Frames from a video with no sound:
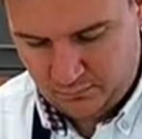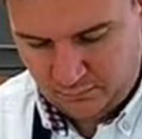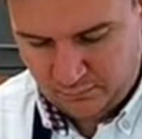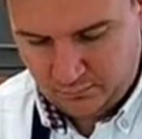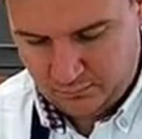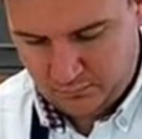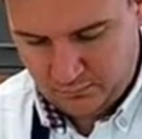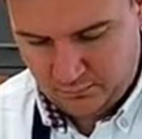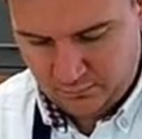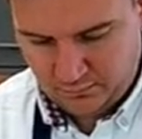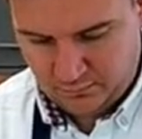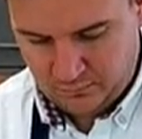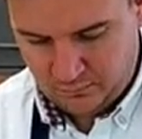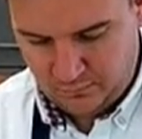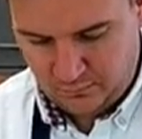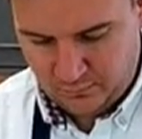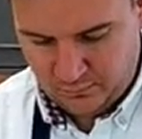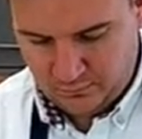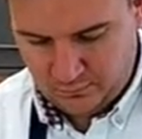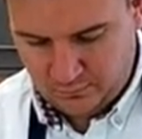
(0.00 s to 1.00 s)

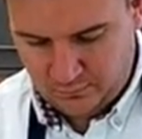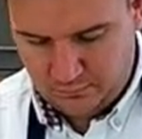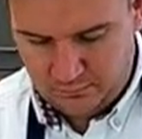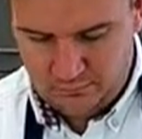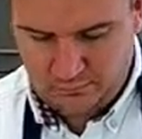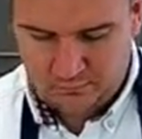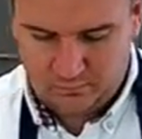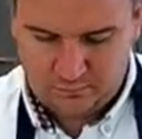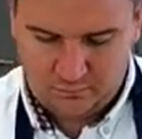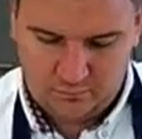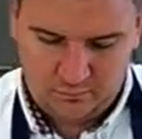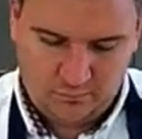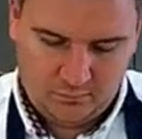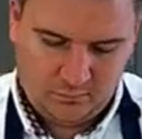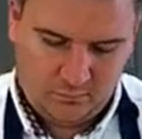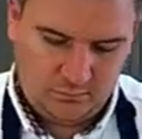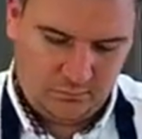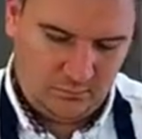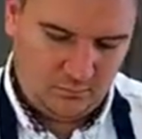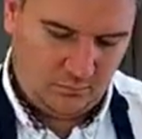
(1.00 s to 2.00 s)

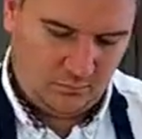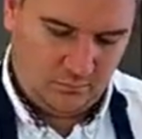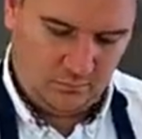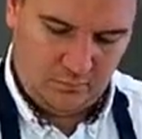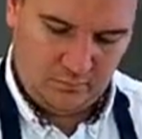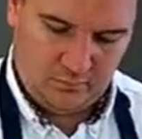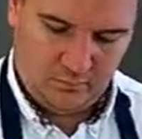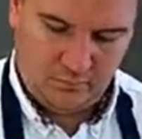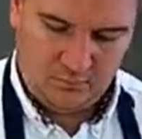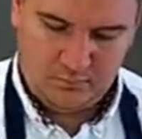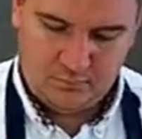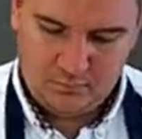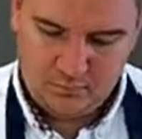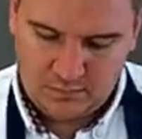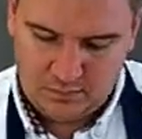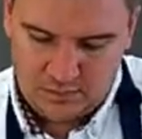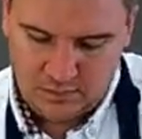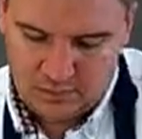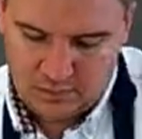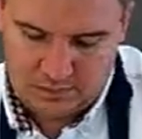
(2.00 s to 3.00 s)

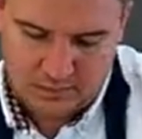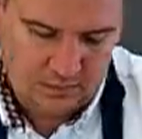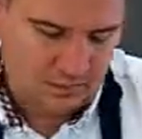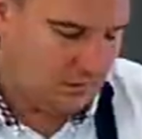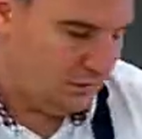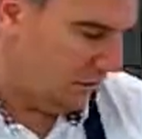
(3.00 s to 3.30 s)
(silence)